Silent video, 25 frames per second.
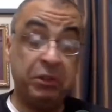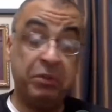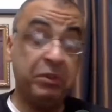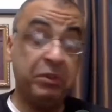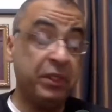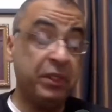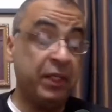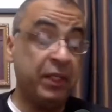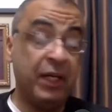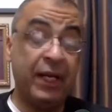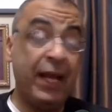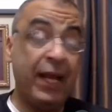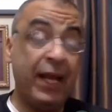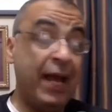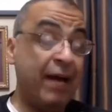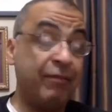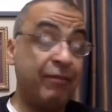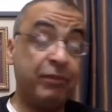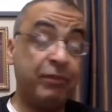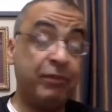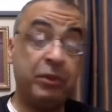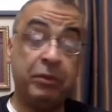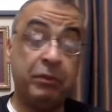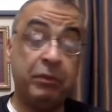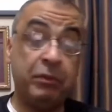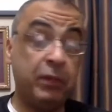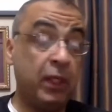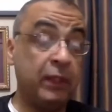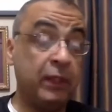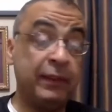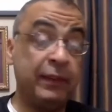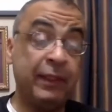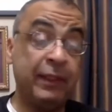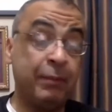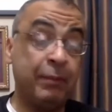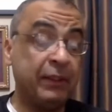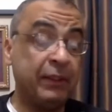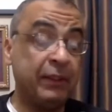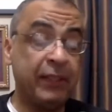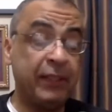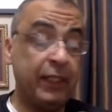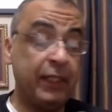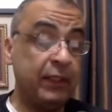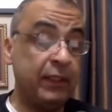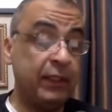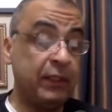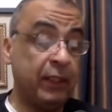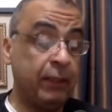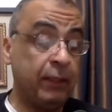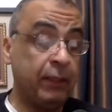you cannot have two
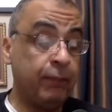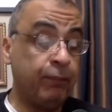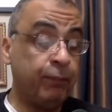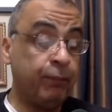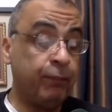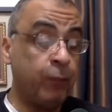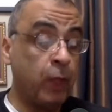simultaneously.